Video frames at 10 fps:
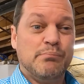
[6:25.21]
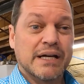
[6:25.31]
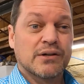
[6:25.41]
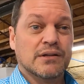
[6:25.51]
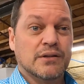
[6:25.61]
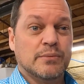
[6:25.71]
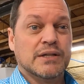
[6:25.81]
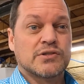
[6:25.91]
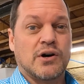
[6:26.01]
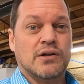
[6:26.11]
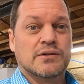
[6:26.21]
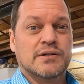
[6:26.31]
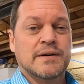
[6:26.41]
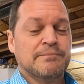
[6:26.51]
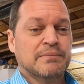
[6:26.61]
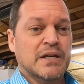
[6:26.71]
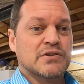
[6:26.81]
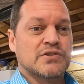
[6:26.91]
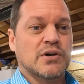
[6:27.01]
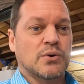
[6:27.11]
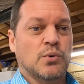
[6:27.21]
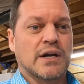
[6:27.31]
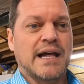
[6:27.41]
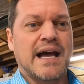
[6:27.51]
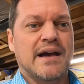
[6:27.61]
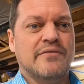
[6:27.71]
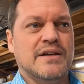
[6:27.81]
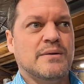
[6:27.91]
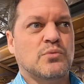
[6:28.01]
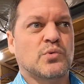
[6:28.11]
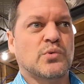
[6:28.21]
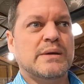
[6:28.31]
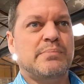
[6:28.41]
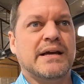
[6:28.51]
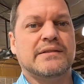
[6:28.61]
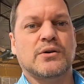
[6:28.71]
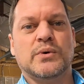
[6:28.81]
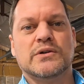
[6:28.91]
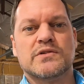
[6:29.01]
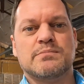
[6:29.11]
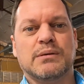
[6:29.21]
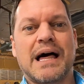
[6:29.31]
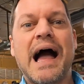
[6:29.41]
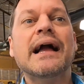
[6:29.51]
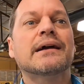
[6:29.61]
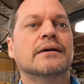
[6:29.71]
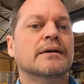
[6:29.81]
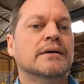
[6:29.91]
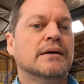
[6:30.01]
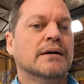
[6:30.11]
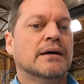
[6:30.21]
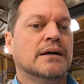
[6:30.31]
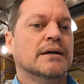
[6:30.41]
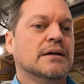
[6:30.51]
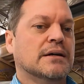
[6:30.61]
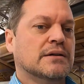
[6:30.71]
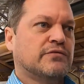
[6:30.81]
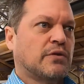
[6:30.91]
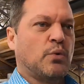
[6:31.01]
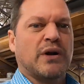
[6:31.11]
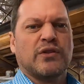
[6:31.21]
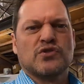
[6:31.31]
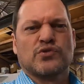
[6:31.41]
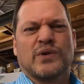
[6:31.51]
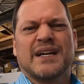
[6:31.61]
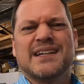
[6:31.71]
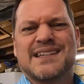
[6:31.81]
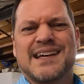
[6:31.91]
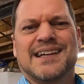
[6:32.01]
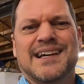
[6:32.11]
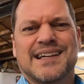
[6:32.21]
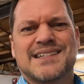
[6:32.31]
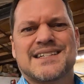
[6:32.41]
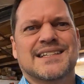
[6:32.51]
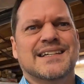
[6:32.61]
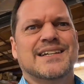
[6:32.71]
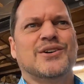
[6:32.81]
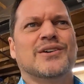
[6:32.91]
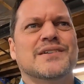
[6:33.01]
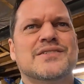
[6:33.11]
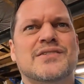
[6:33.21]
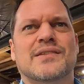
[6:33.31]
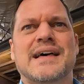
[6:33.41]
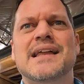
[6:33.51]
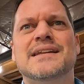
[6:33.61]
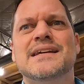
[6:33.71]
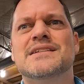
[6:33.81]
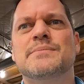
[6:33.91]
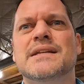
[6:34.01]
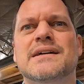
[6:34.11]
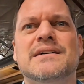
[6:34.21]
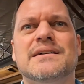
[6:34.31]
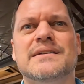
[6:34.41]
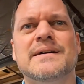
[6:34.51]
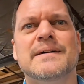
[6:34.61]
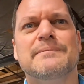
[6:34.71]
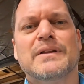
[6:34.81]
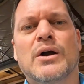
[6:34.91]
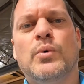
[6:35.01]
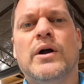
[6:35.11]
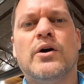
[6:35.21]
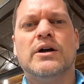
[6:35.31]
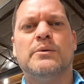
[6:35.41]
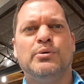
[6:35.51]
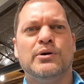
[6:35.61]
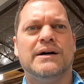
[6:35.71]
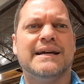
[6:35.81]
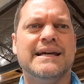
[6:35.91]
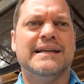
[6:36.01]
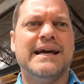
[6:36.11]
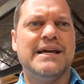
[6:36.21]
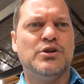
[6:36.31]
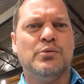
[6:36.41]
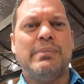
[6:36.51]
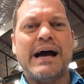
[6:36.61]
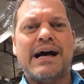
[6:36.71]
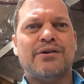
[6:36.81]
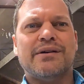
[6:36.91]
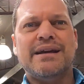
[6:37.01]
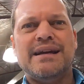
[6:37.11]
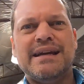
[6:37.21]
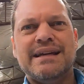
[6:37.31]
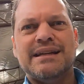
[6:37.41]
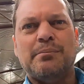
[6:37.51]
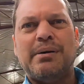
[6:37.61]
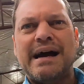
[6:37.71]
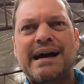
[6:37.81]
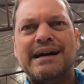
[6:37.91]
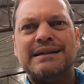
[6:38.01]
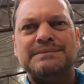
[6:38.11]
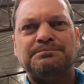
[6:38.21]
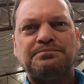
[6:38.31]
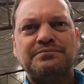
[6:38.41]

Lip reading: bigger, a little bit taller. So we're gonna have them repaint the wheels black from where those rings had kind of slid on. So that needs to be done. We are gonna put, again, a new battery in the back.